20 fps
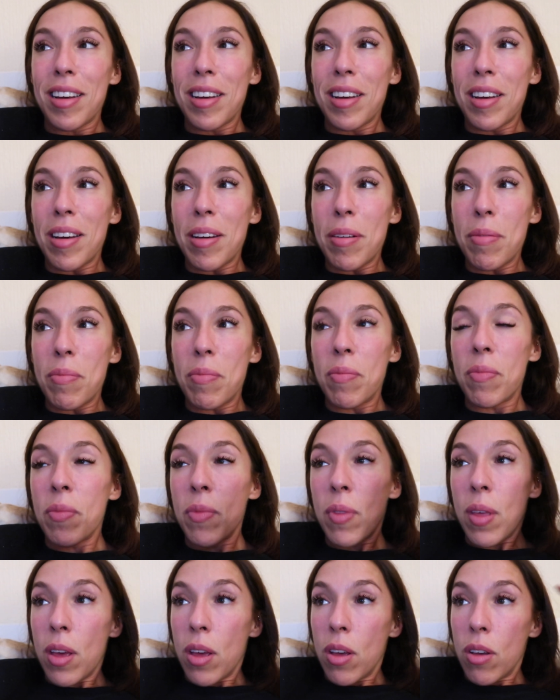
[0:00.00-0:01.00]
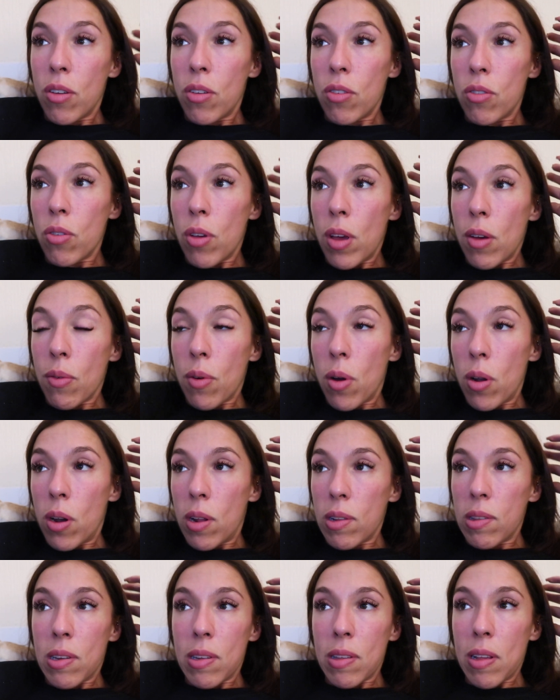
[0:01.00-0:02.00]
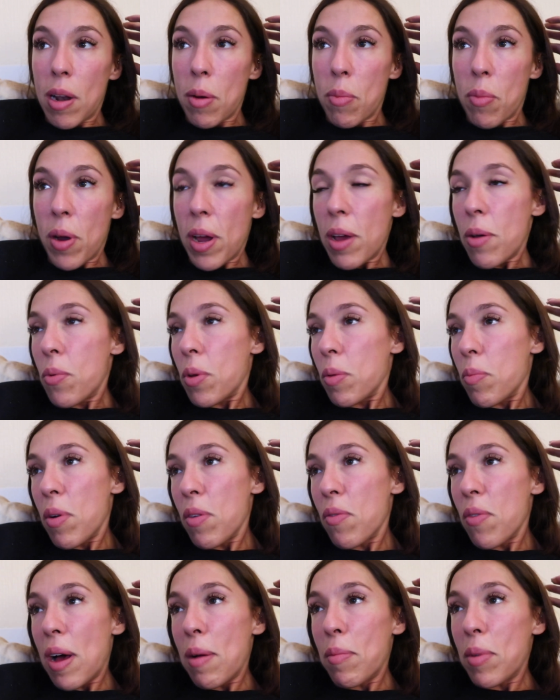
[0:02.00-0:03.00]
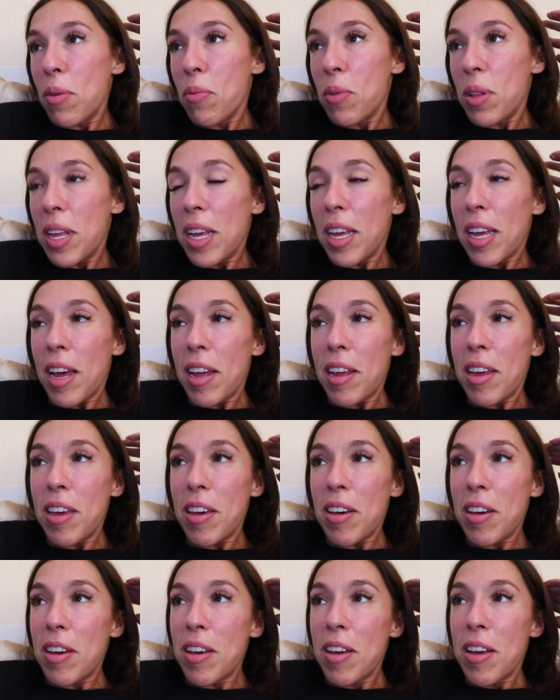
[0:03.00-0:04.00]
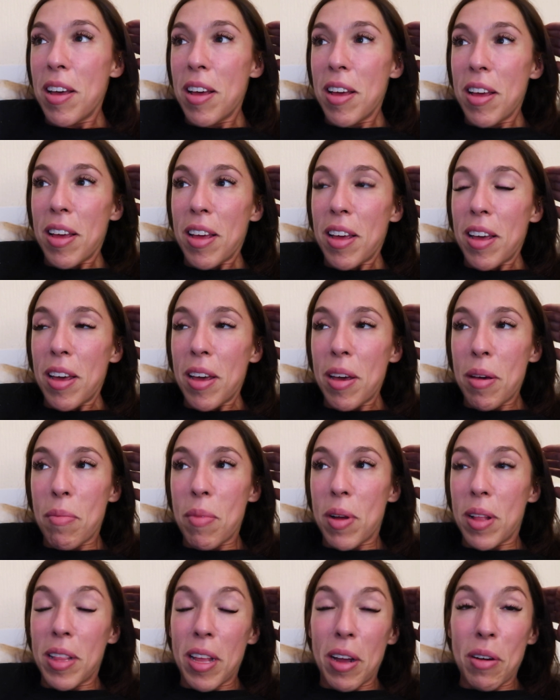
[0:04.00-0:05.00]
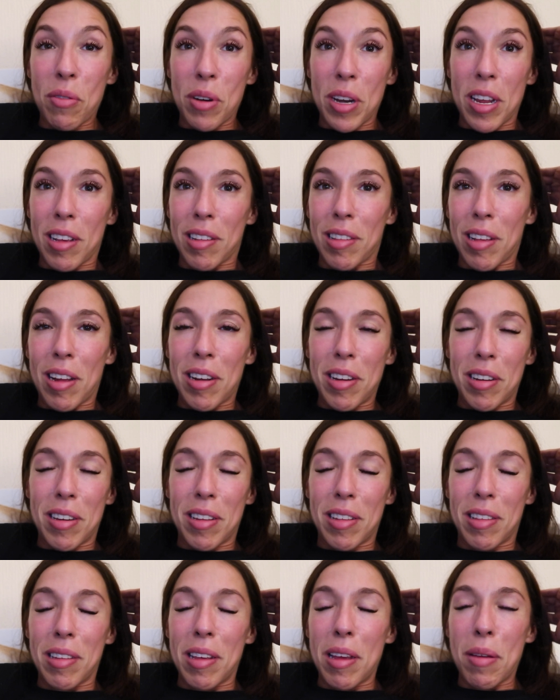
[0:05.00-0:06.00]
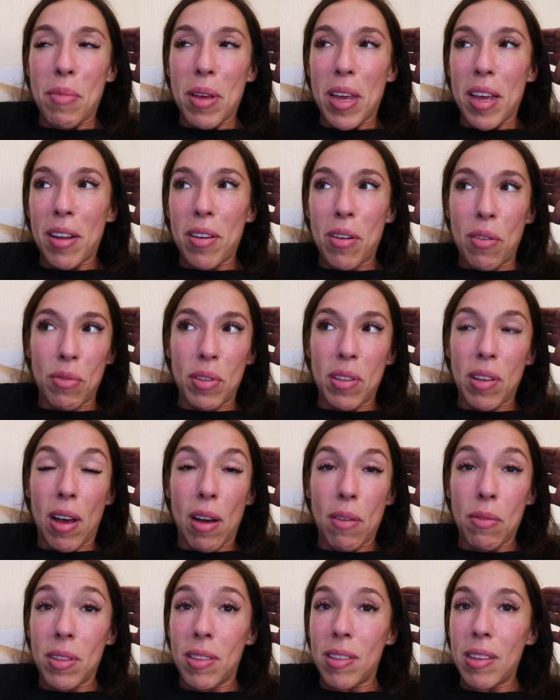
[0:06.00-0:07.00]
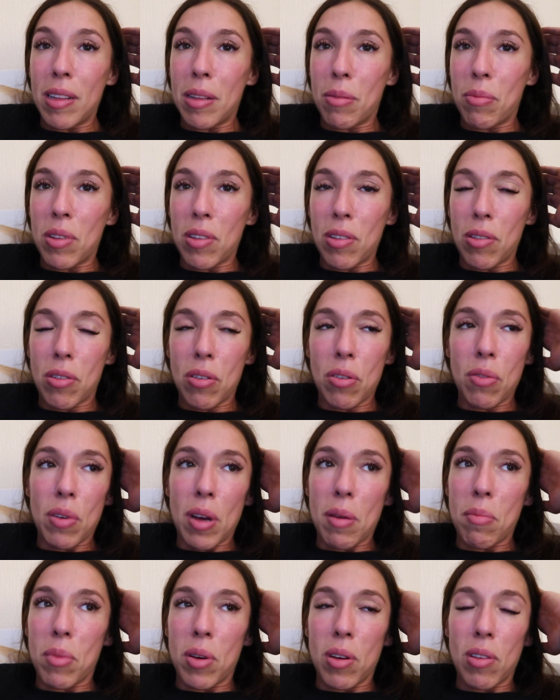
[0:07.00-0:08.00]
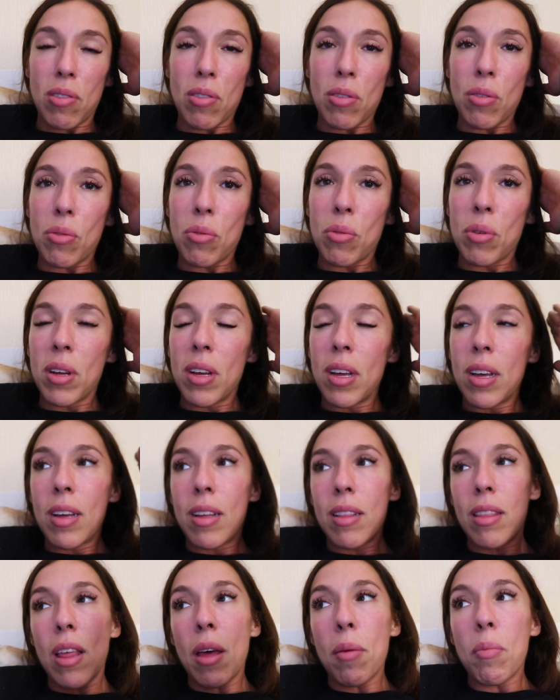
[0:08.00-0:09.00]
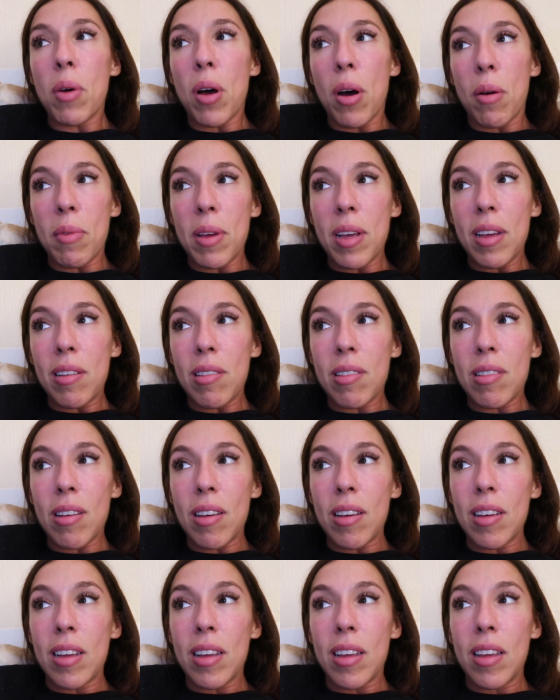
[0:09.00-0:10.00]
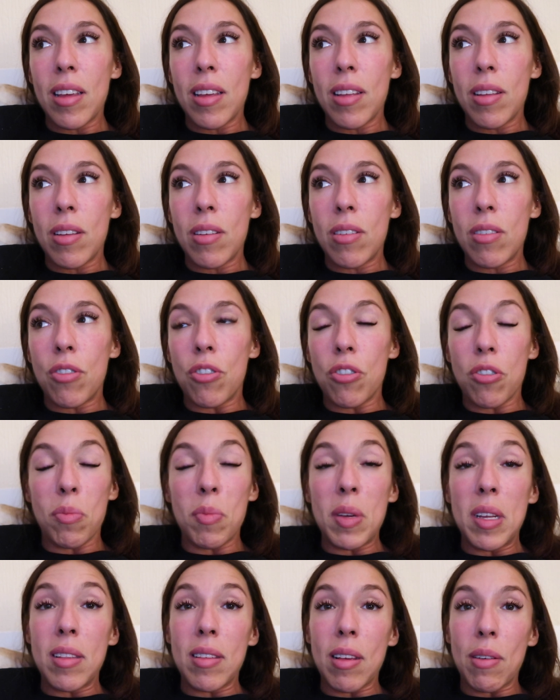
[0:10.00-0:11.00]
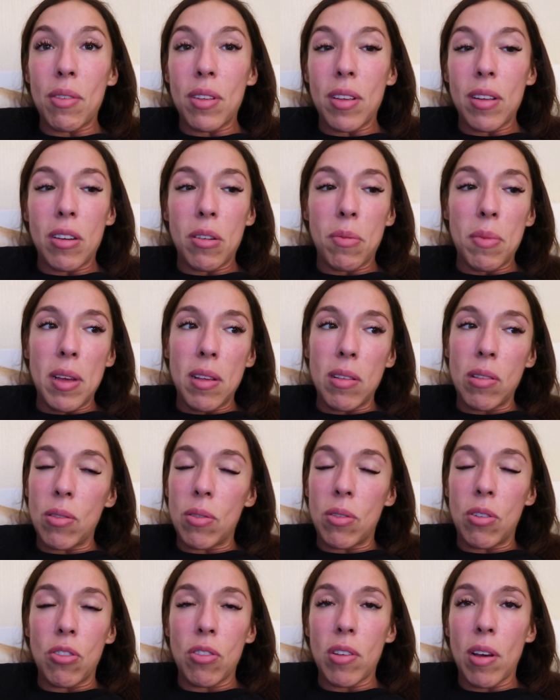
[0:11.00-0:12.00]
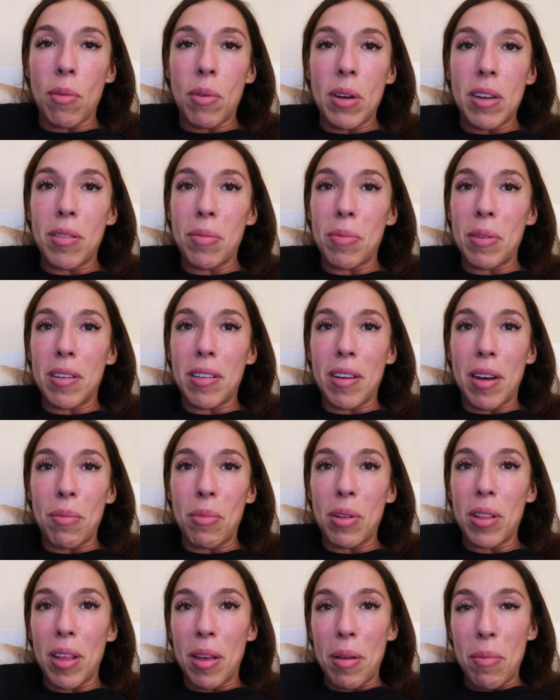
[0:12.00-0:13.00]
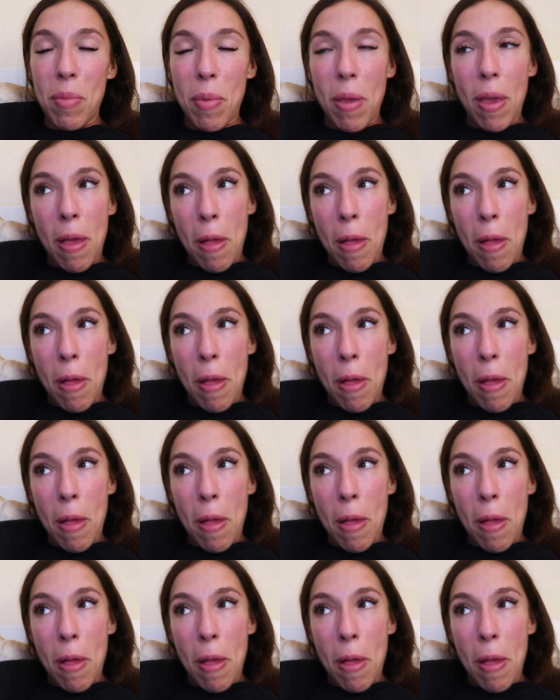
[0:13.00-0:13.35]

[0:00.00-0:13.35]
Um, so yeah, I've got lots to celebrate with my family when they get here. Um, and they're really excited to see me and obviously I haven't seen them since November so them coming is like just means everything to me so I just can't wait to spend time with them.